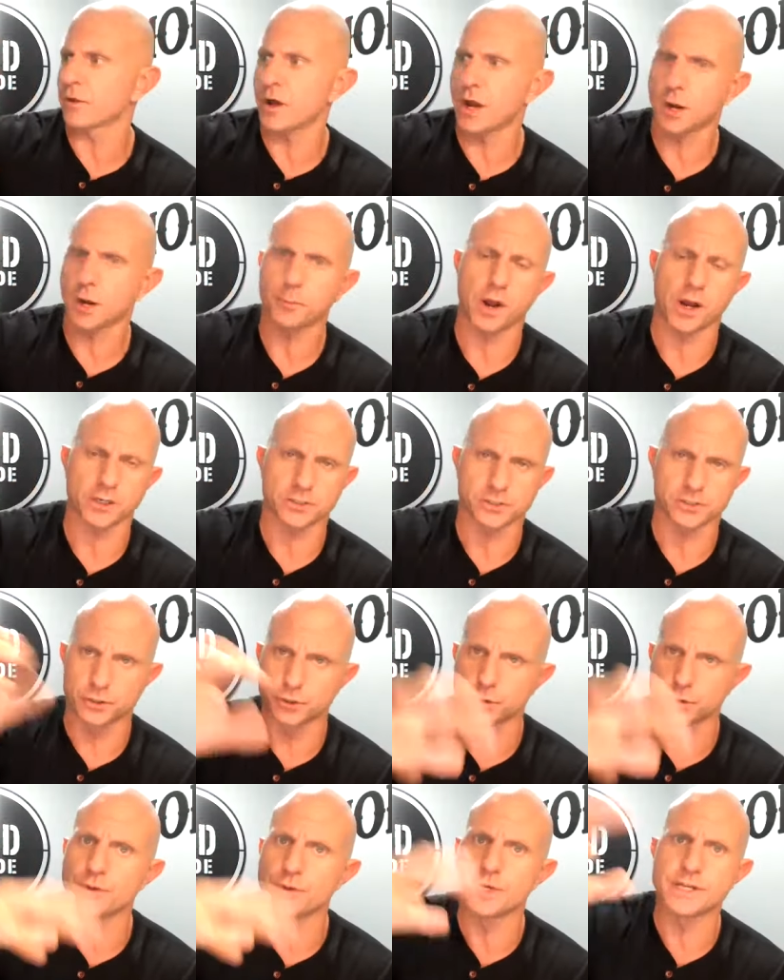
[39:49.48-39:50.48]
the lockbox,
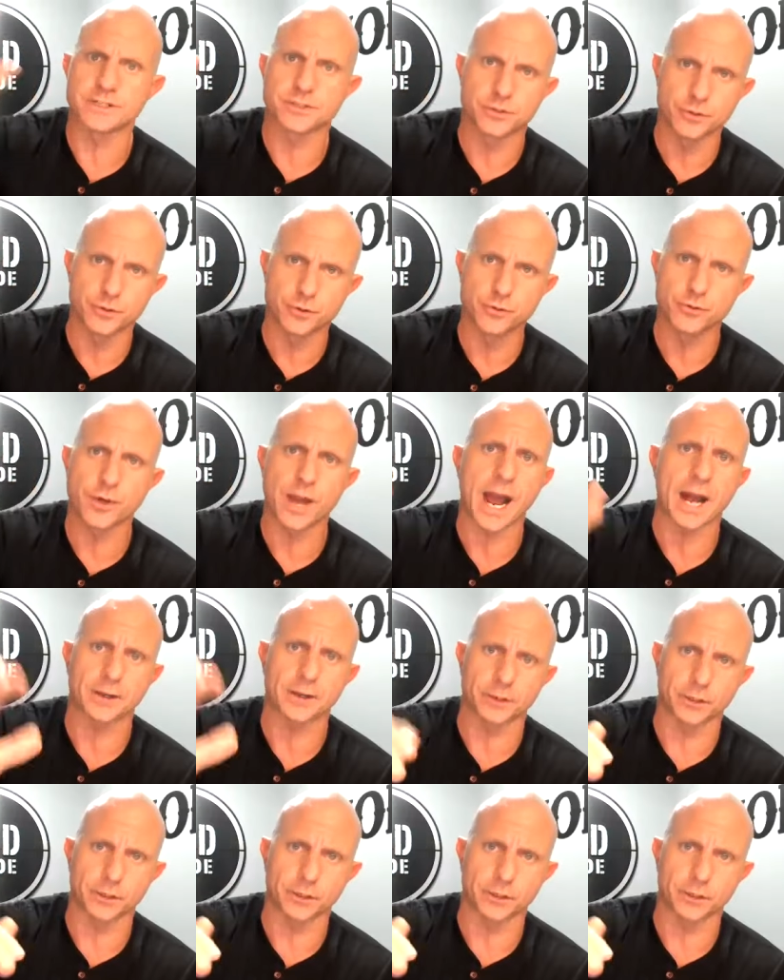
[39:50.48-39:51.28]
do this, do that.